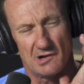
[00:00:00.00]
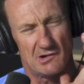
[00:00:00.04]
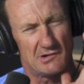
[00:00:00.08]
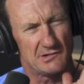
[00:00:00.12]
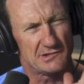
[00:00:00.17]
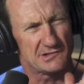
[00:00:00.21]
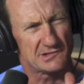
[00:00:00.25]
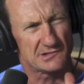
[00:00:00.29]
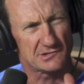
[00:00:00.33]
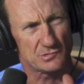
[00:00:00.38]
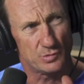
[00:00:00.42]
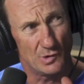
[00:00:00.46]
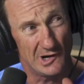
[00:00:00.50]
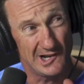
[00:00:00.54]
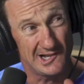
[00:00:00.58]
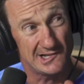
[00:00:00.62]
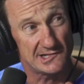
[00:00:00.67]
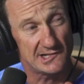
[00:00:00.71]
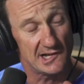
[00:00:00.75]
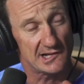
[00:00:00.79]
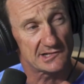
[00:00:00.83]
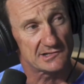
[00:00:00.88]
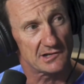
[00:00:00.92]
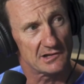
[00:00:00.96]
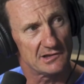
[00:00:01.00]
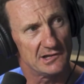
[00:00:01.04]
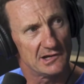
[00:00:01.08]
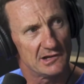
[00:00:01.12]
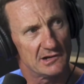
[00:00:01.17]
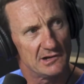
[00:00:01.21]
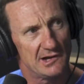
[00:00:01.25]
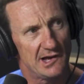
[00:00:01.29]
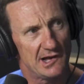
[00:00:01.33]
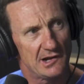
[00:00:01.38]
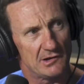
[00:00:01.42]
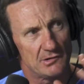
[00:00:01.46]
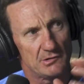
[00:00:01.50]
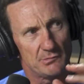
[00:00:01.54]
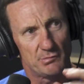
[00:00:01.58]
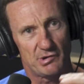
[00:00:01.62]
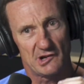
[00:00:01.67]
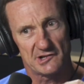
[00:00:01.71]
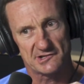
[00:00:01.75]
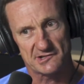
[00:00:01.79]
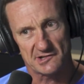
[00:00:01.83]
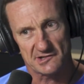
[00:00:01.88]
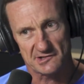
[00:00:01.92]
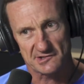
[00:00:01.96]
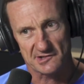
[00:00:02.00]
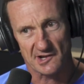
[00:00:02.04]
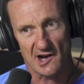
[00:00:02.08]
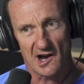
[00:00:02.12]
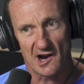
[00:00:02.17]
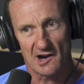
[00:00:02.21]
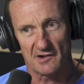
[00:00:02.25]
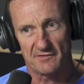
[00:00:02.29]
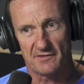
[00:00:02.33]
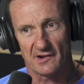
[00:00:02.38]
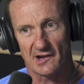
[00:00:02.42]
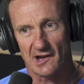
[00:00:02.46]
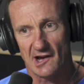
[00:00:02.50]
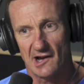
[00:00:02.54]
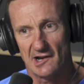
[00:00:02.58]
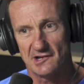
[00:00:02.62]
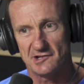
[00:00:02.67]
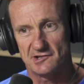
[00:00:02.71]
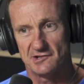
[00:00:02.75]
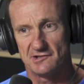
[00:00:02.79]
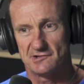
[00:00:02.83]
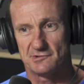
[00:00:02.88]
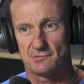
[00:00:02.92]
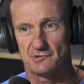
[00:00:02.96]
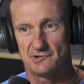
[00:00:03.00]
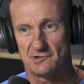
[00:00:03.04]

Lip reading: I was 26, I think I had on, plus the scarifications,